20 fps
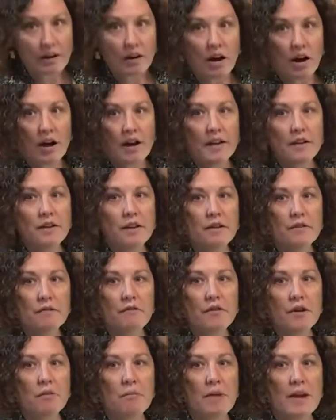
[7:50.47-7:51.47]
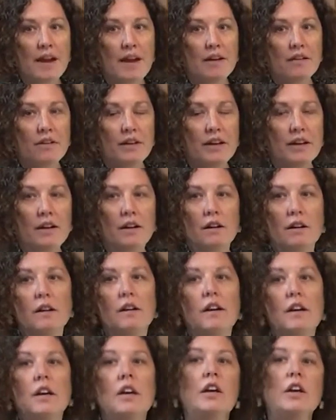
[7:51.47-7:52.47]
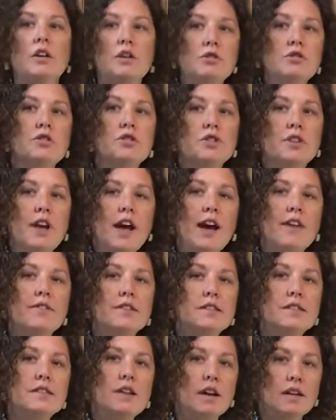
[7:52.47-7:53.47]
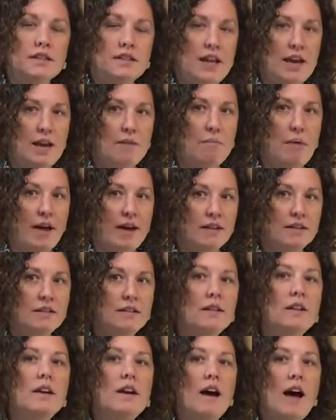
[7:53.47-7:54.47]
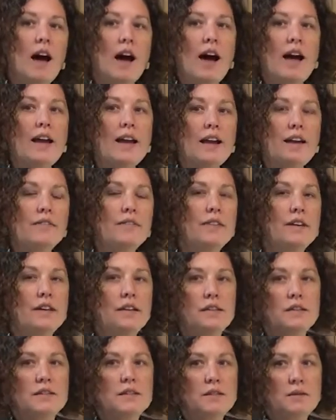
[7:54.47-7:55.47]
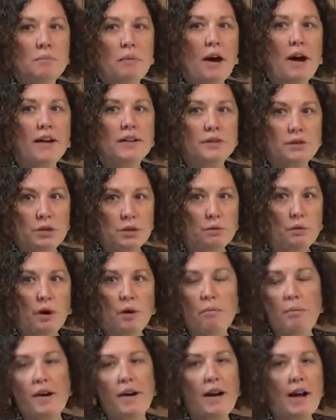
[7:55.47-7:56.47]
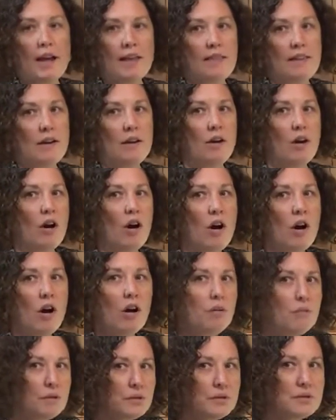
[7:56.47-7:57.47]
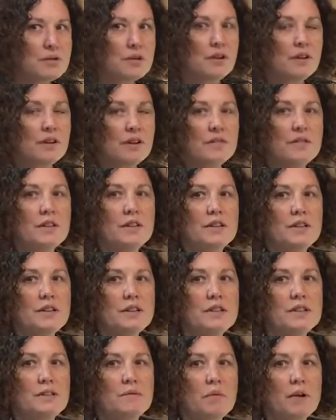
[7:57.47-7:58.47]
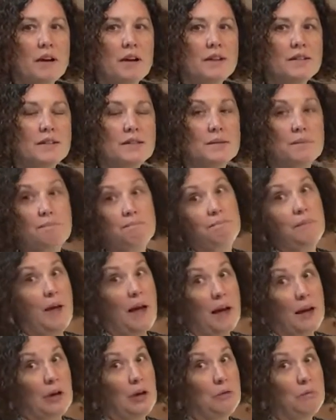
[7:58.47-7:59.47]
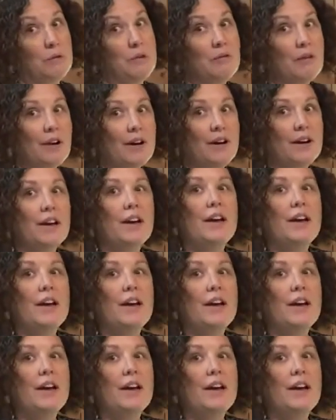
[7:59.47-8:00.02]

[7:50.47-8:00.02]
on the front panel here, you should have a saute button. I have the Instant Pot Duo, but I think almost all of the Instant Pots, I could be wrong,